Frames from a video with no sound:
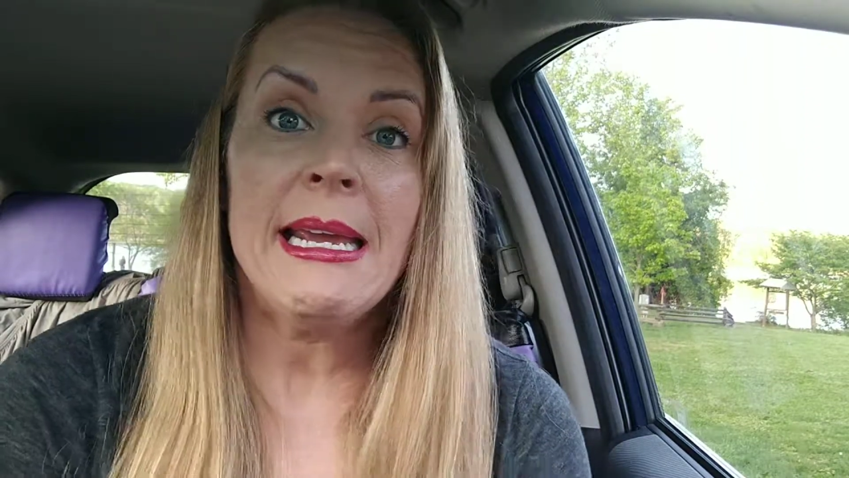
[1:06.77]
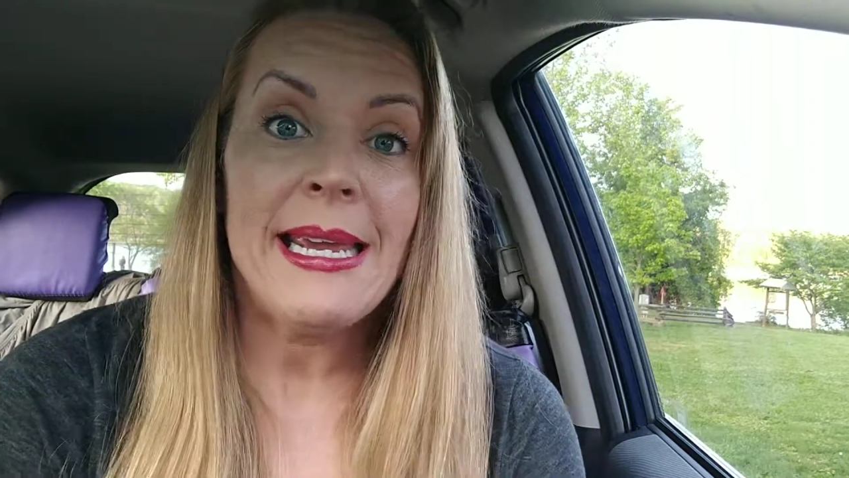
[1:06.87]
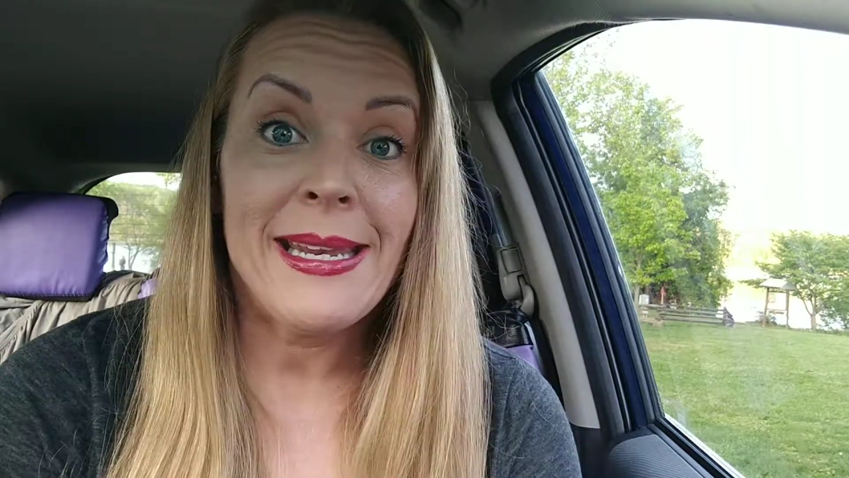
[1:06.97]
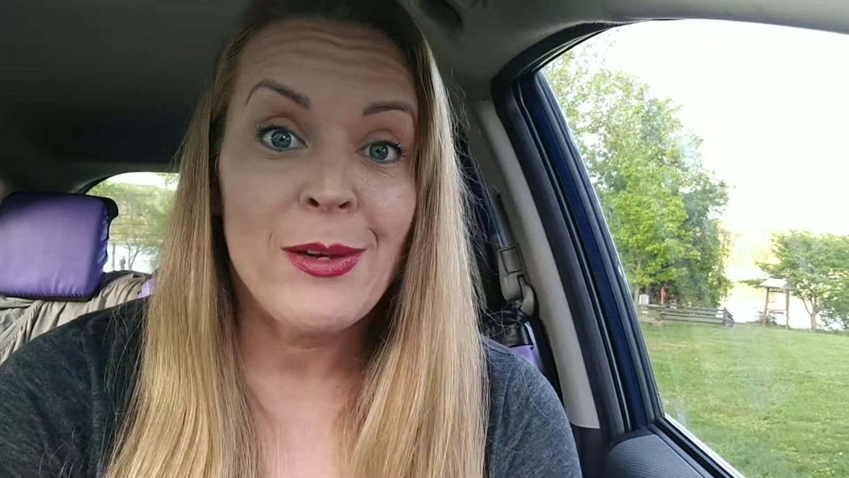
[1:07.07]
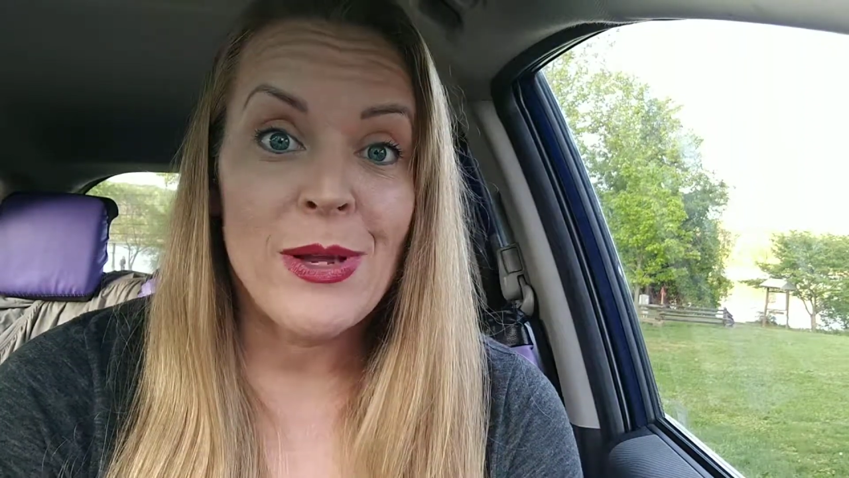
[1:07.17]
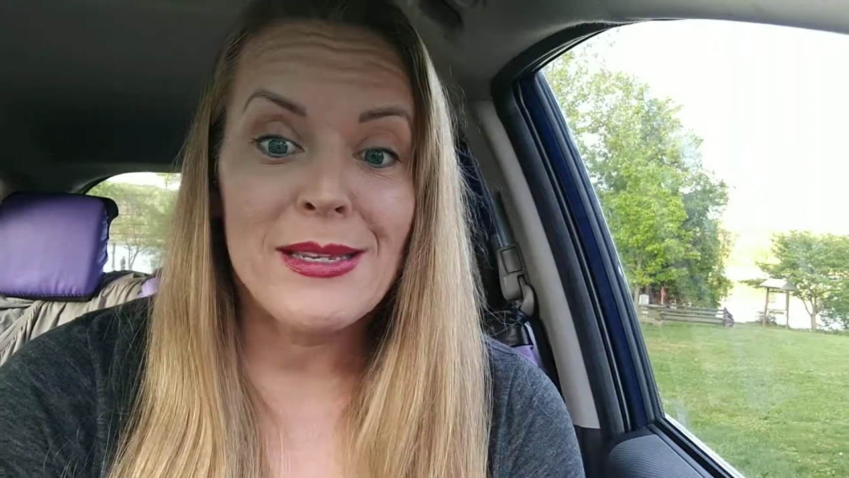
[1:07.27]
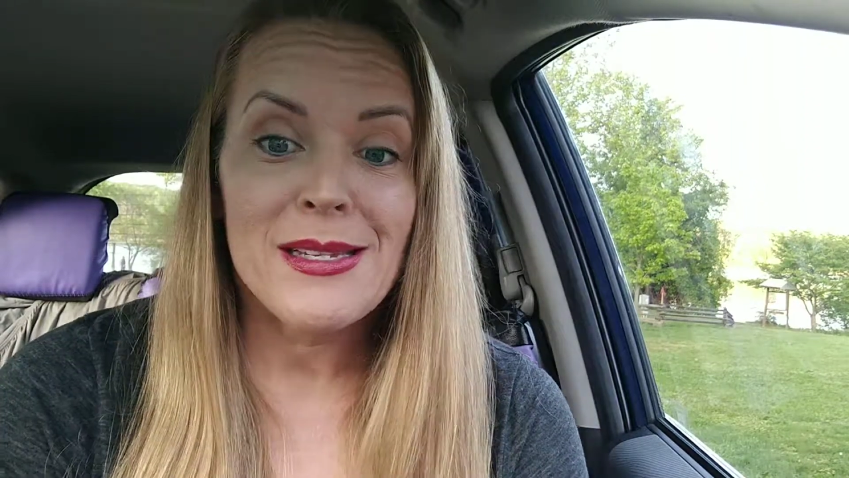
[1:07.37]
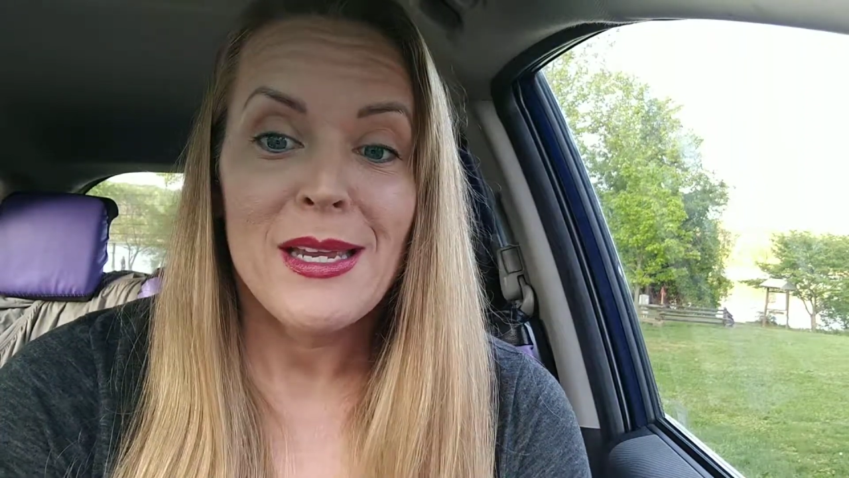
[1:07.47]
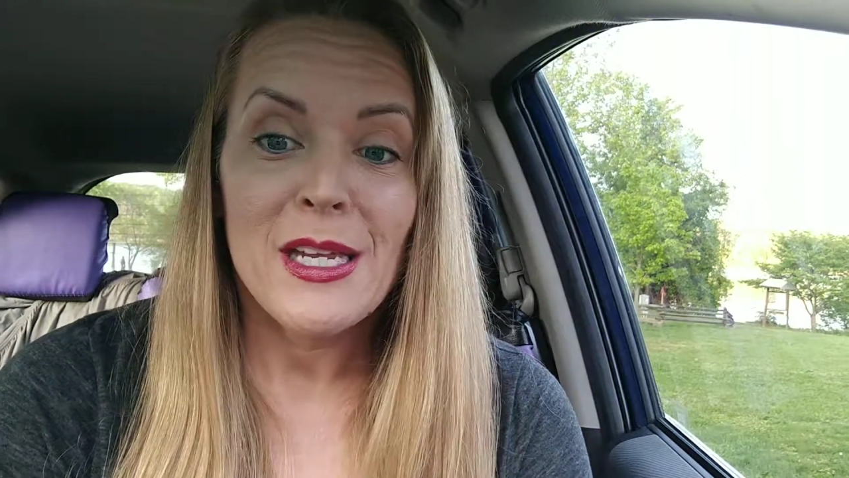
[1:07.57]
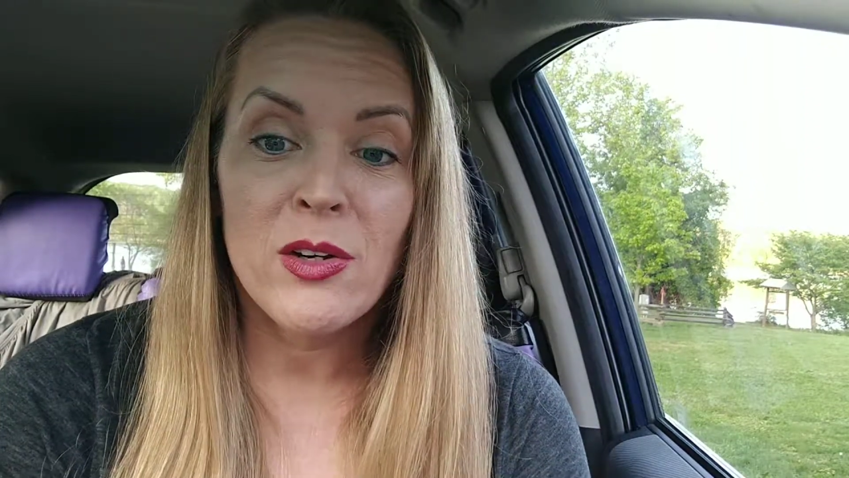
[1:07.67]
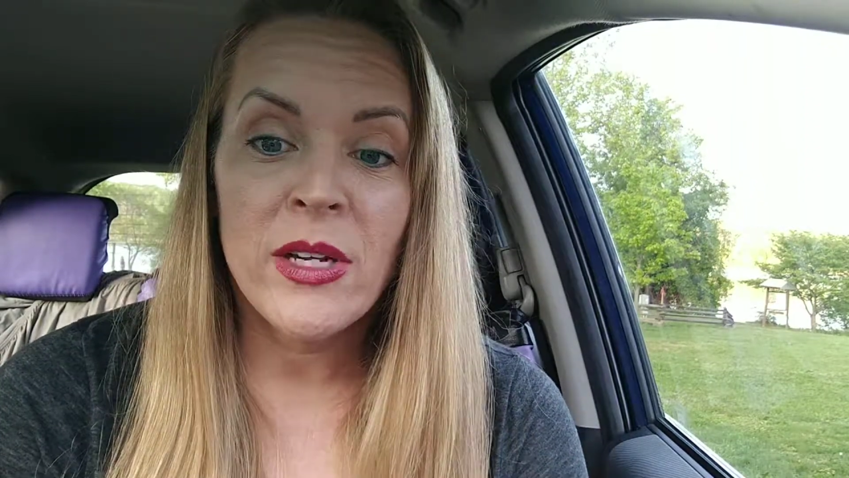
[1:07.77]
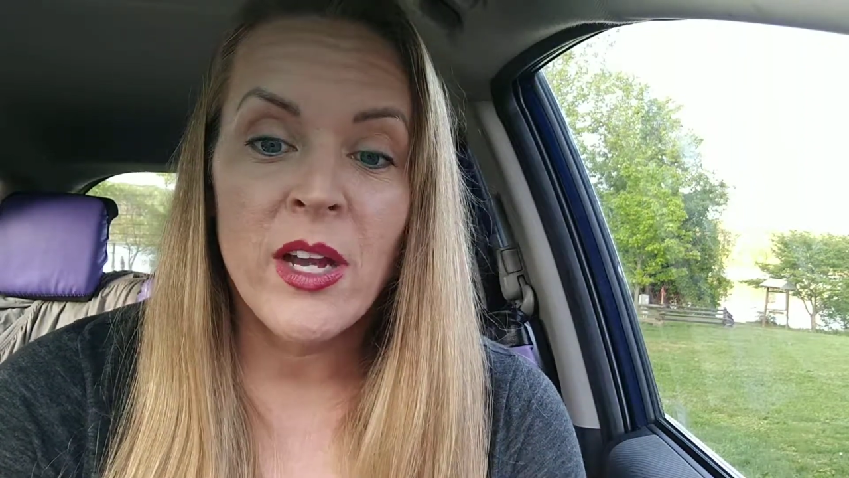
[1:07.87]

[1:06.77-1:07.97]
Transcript: anyways, here we